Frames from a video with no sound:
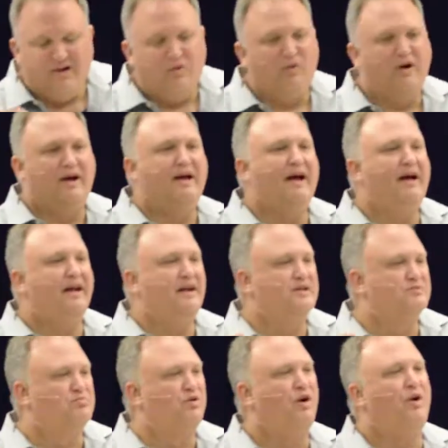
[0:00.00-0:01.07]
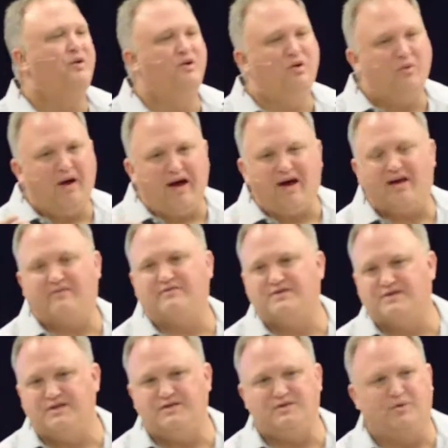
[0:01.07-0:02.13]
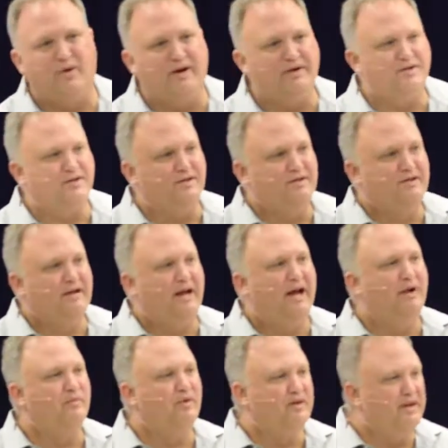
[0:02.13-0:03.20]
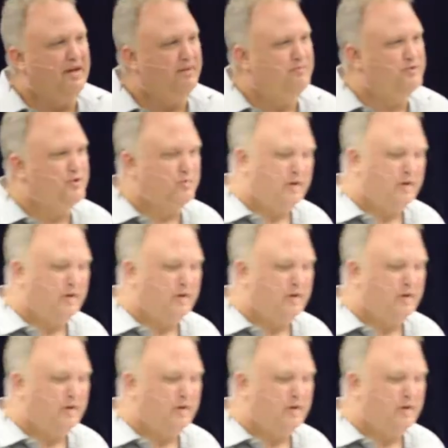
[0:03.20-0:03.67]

When God has brought you out of a situation and redeemed you